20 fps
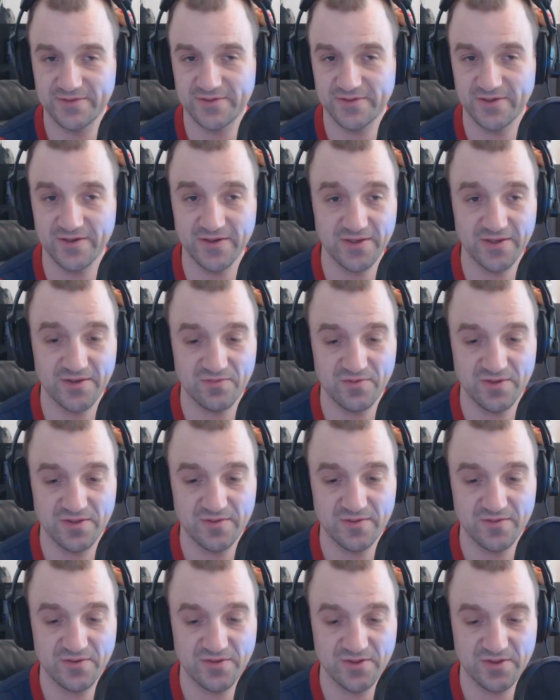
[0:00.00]
Sorry, this wasn't
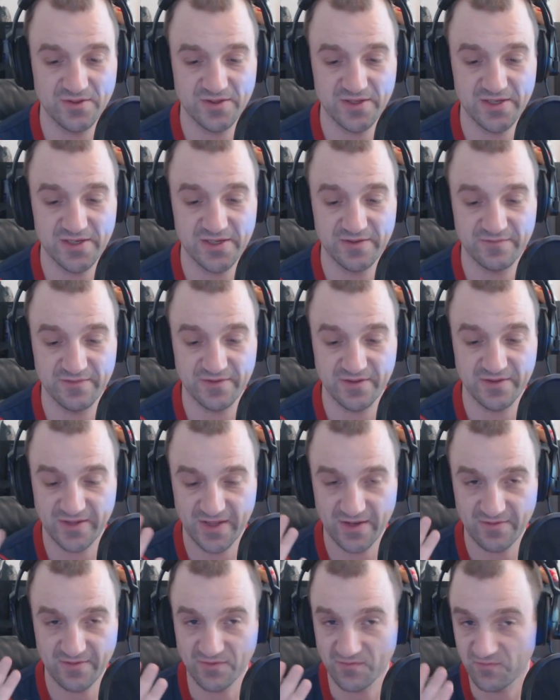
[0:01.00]
the most exciting because
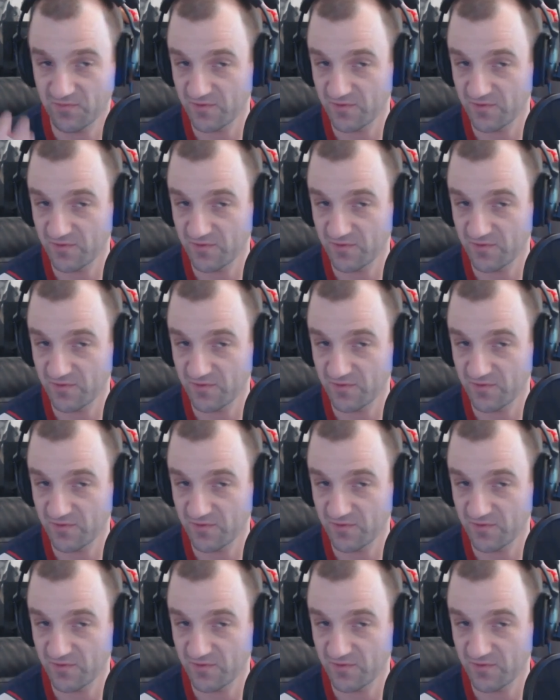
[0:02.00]
I was